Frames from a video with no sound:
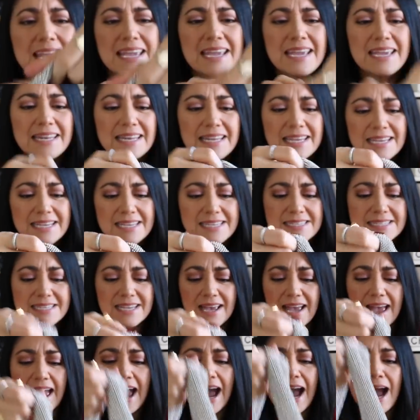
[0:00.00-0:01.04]
It is
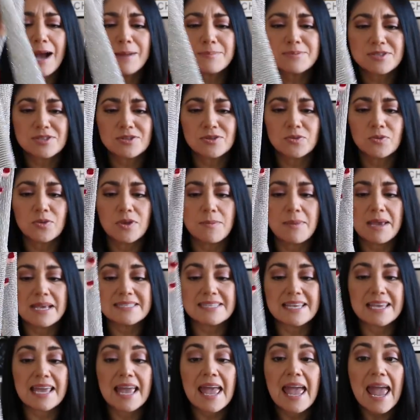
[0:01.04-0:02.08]
absolutely
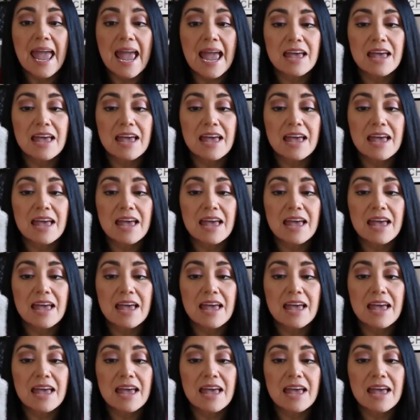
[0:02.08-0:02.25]
amazing.